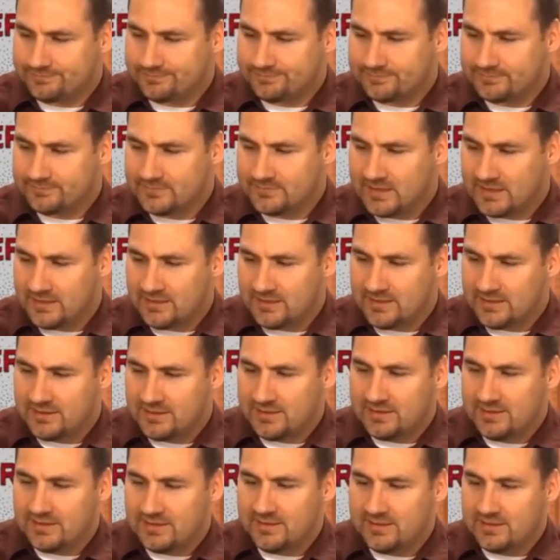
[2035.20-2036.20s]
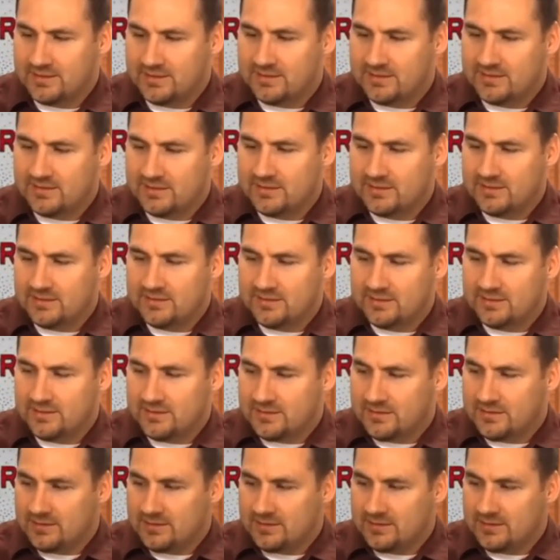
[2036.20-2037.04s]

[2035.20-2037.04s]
Nothing is said.